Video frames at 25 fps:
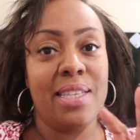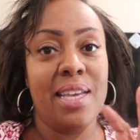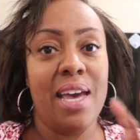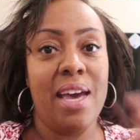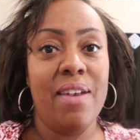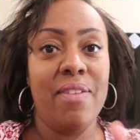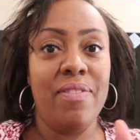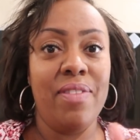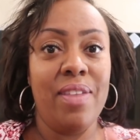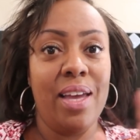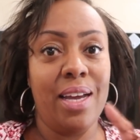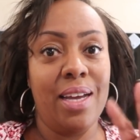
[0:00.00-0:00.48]
To
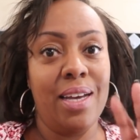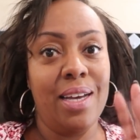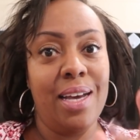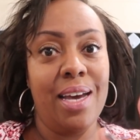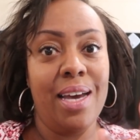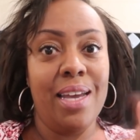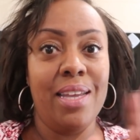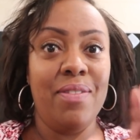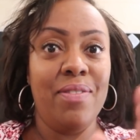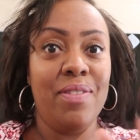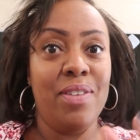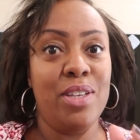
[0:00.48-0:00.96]
have like a
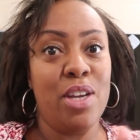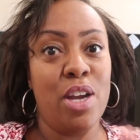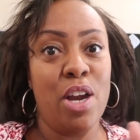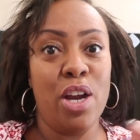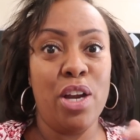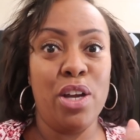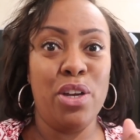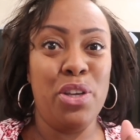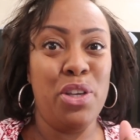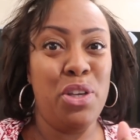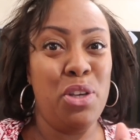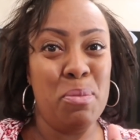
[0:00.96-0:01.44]
kind of a
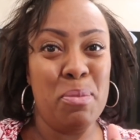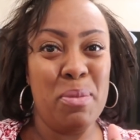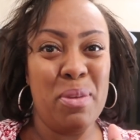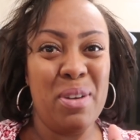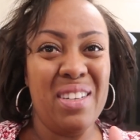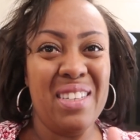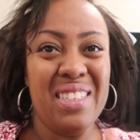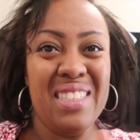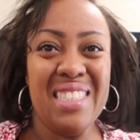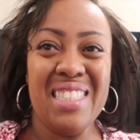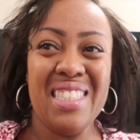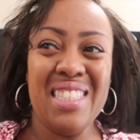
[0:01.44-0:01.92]
dark
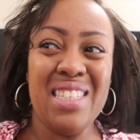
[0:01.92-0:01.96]
humor.